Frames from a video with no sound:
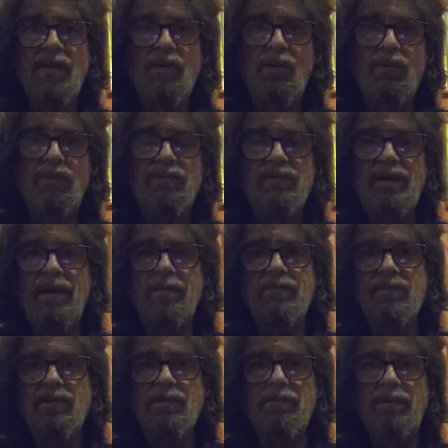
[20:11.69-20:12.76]
who
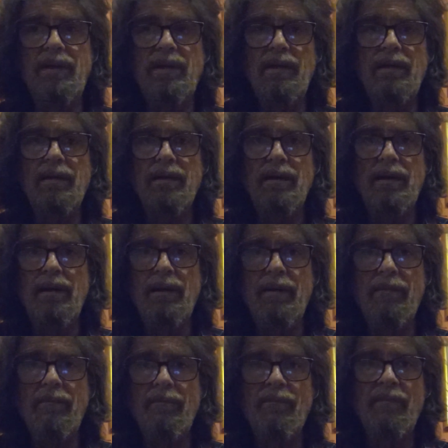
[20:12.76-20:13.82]
seemed to be
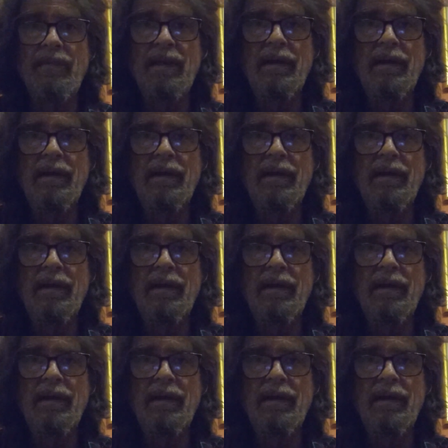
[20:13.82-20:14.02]
um,